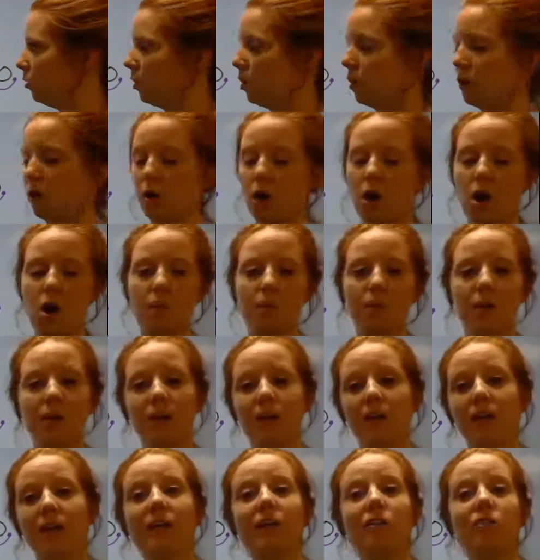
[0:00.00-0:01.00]
are hopping
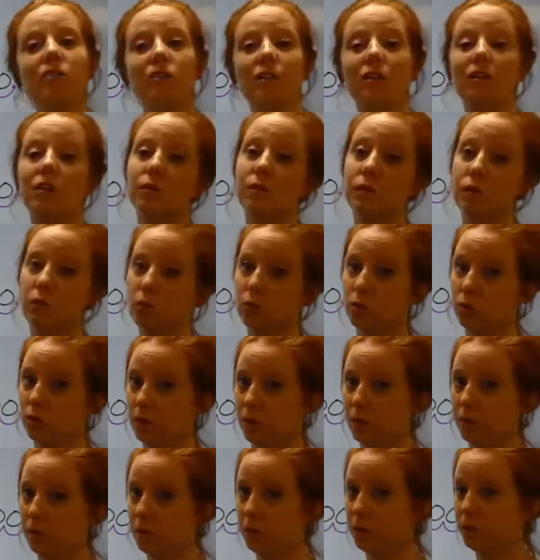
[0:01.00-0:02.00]
each individual
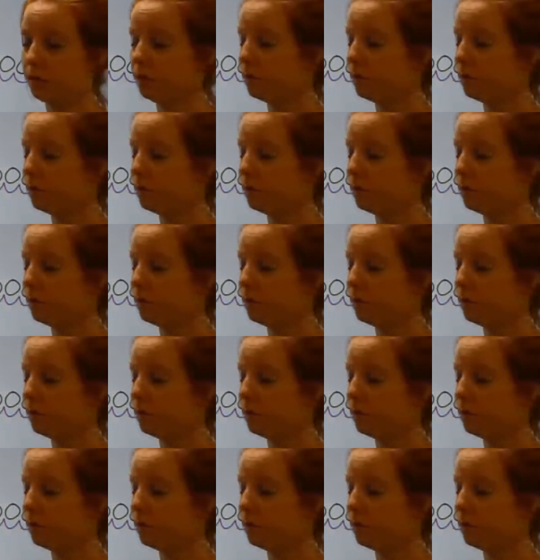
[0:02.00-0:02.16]
number.